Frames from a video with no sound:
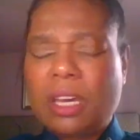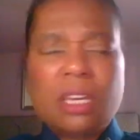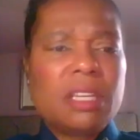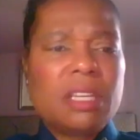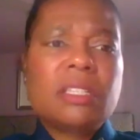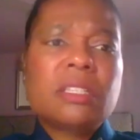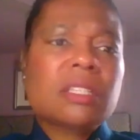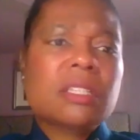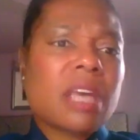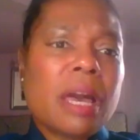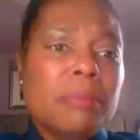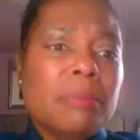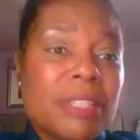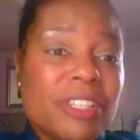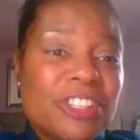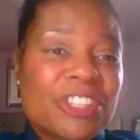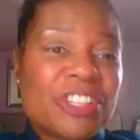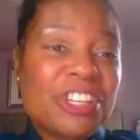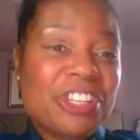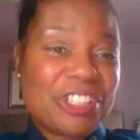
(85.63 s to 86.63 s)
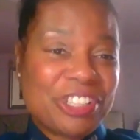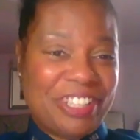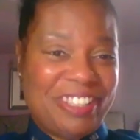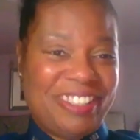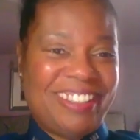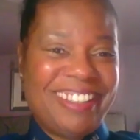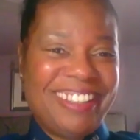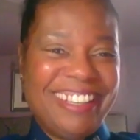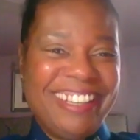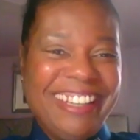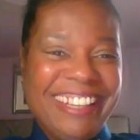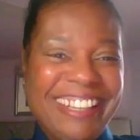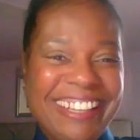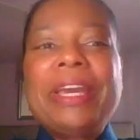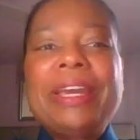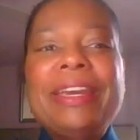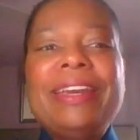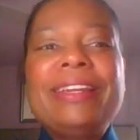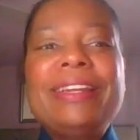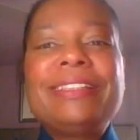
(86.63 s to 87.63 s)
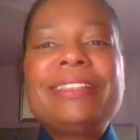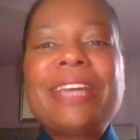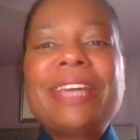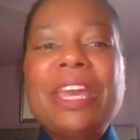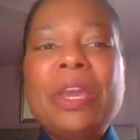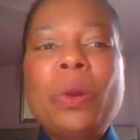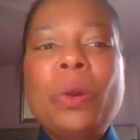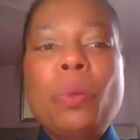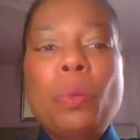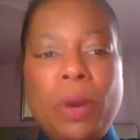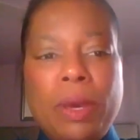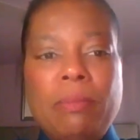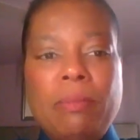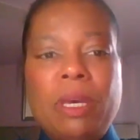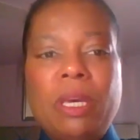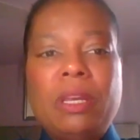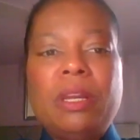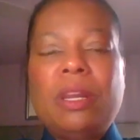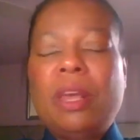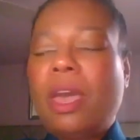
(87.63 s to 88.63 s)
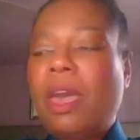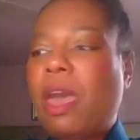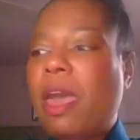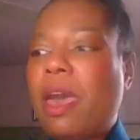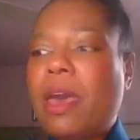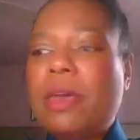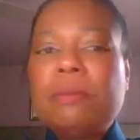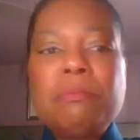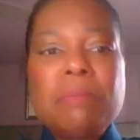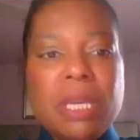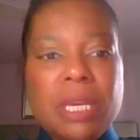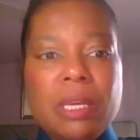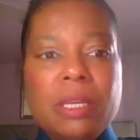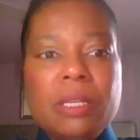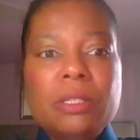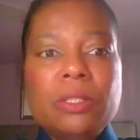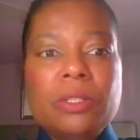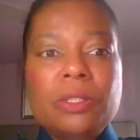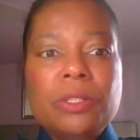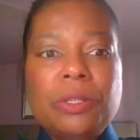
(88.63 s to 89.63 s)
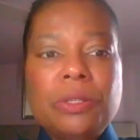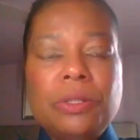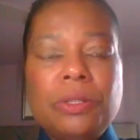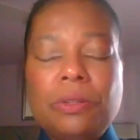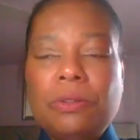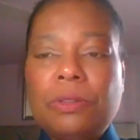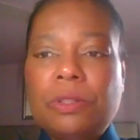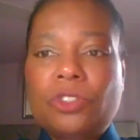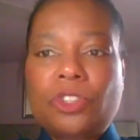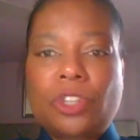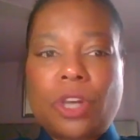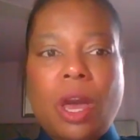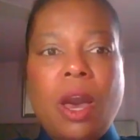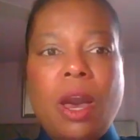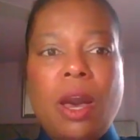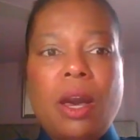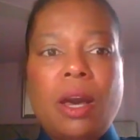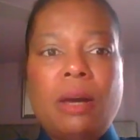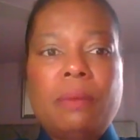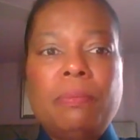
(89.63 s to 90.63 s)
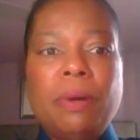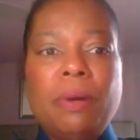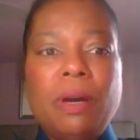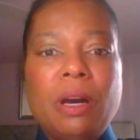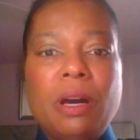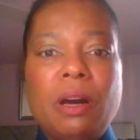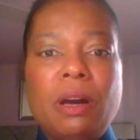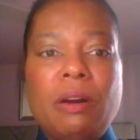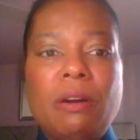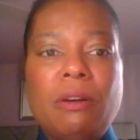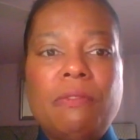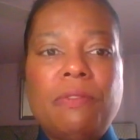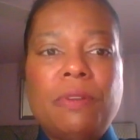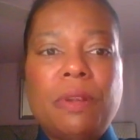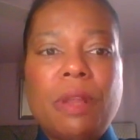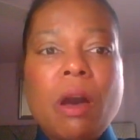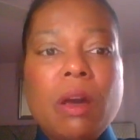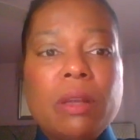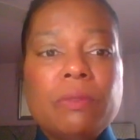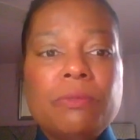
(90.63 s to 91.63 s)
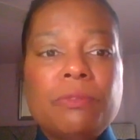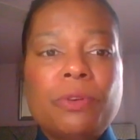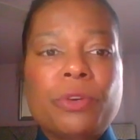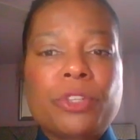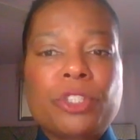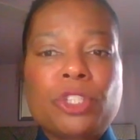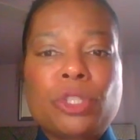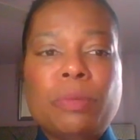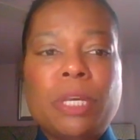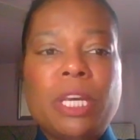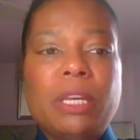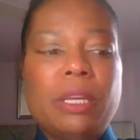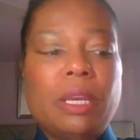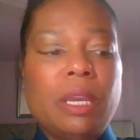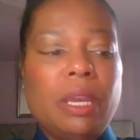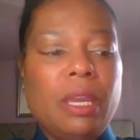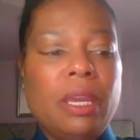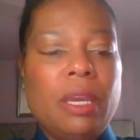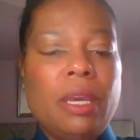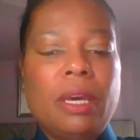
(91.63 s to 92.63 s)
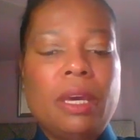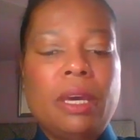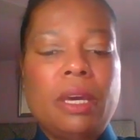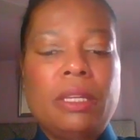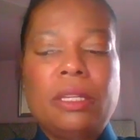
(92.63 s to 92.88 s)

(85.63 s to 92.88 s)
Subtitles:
It's common sense. It takes women and men to do the job of law enforcement. And